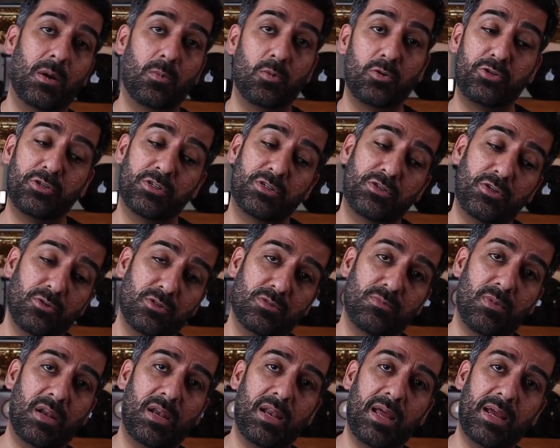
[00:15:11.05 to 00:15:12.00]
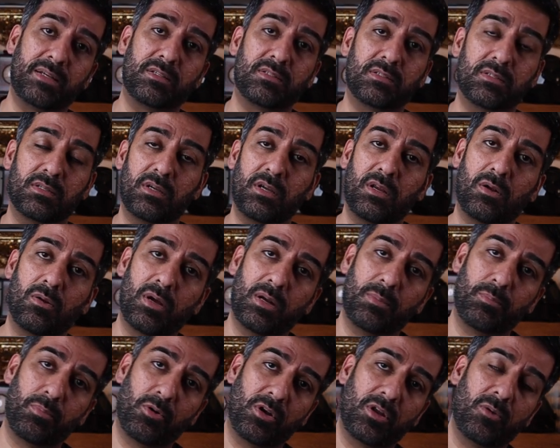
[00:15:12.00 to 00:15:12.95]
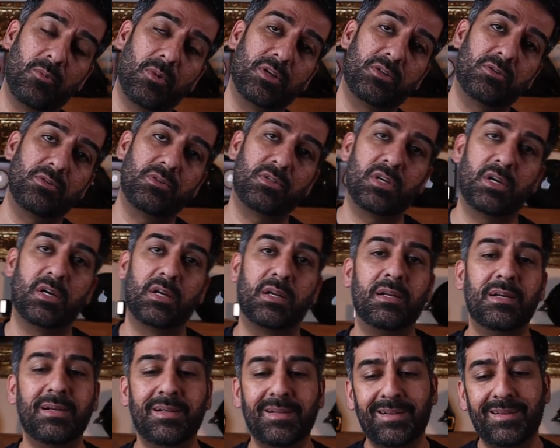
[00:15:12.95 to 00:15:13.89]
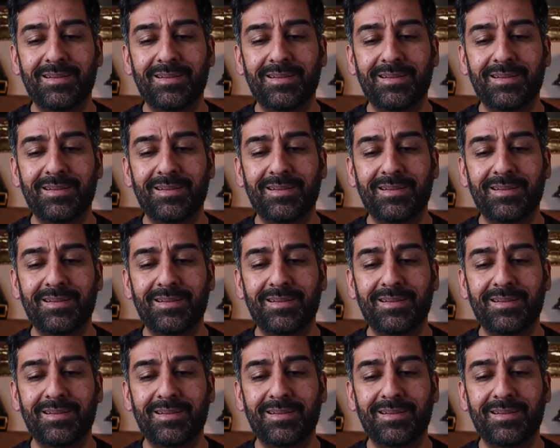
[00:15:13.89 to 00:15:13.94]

I would just use my legs, you know, and body weight to turn.